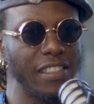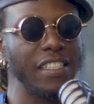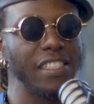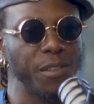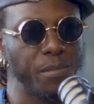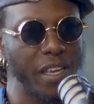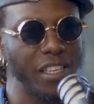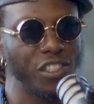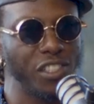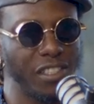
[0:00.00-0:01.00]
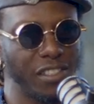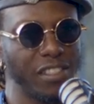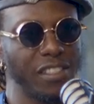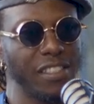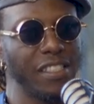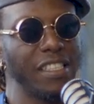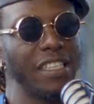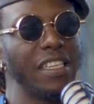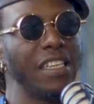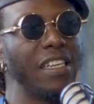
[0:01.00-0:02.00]
needs patience
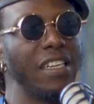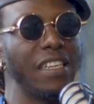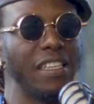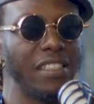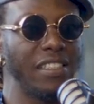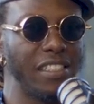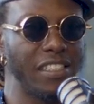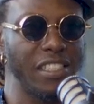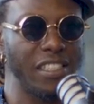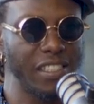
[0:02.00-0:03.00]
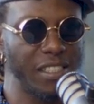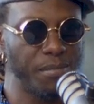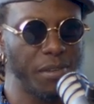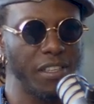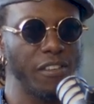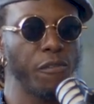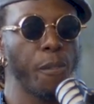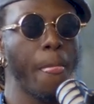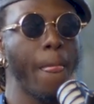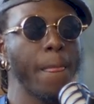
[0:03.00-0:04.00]
and needs a discipline.
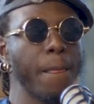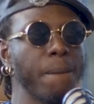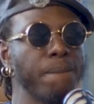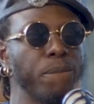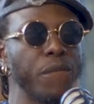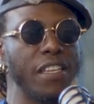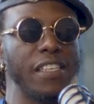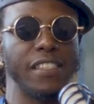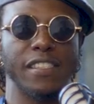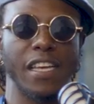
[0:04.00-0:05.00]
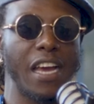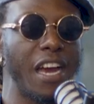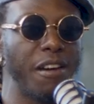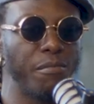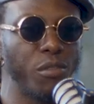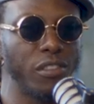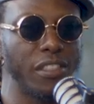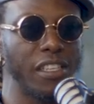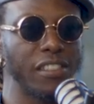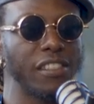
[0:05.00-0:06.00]
It needs
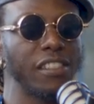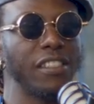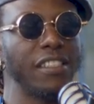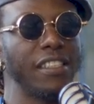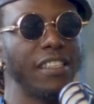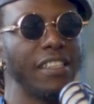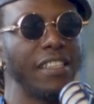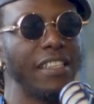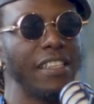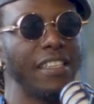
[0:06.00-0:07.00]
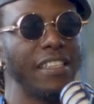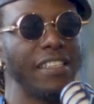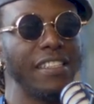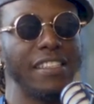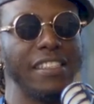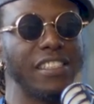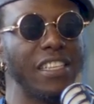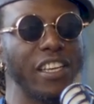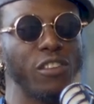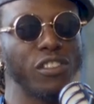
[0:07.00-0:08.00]
humbleness. It's
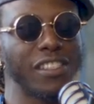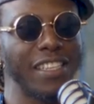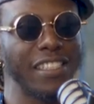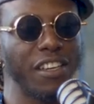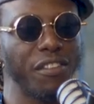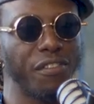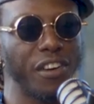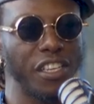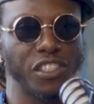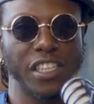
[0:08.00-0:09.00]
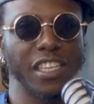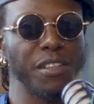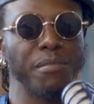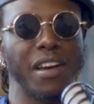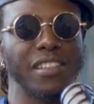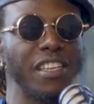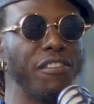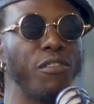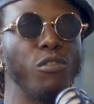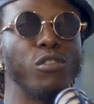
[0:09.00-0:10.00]
like you starting afresh. It doesn't matter
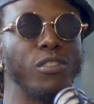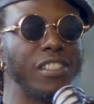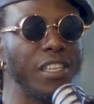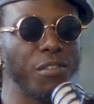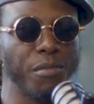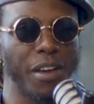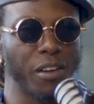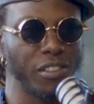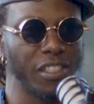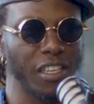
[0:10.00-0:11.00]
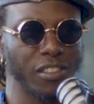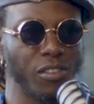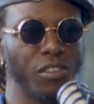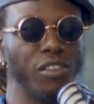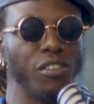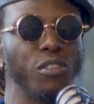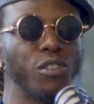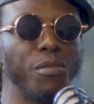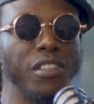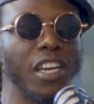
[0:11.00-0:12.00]
if you used to sing with Michael Jackson or you
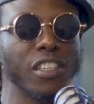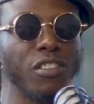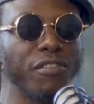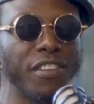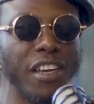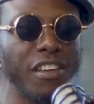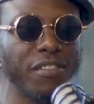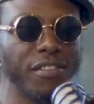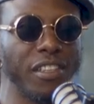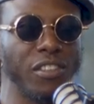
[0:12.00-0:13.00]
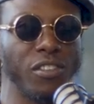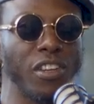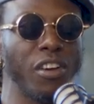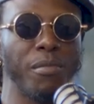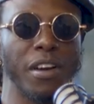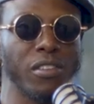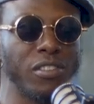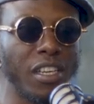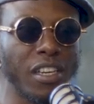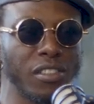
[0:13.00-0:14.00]
used to be Jackson 5 and you're now Michael
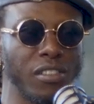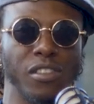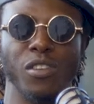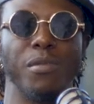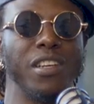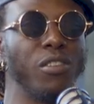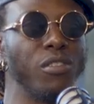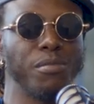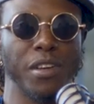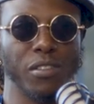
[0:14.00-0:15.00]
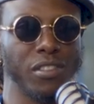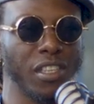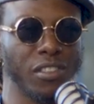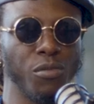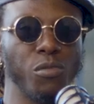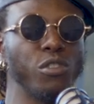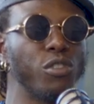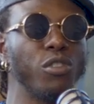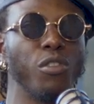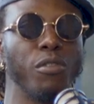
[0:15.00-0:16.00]
Jackson. Nobody knows Michael Jackson. We
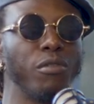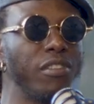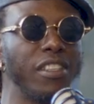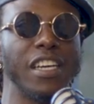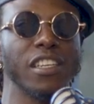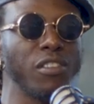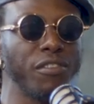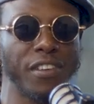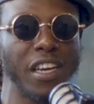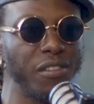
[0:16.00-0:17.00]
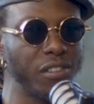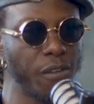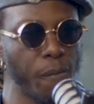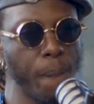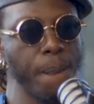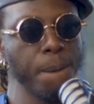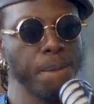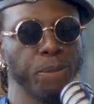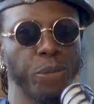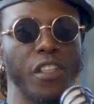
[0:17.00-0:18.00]
used to know the Jackson 5s.
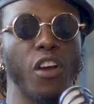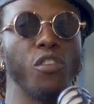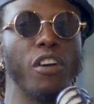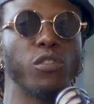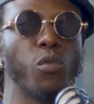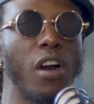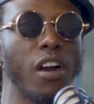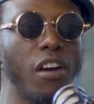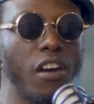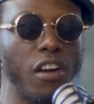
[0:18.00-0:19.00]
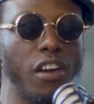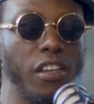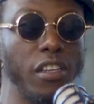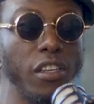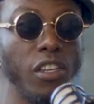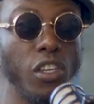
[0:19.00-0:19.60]
Now you have to work hard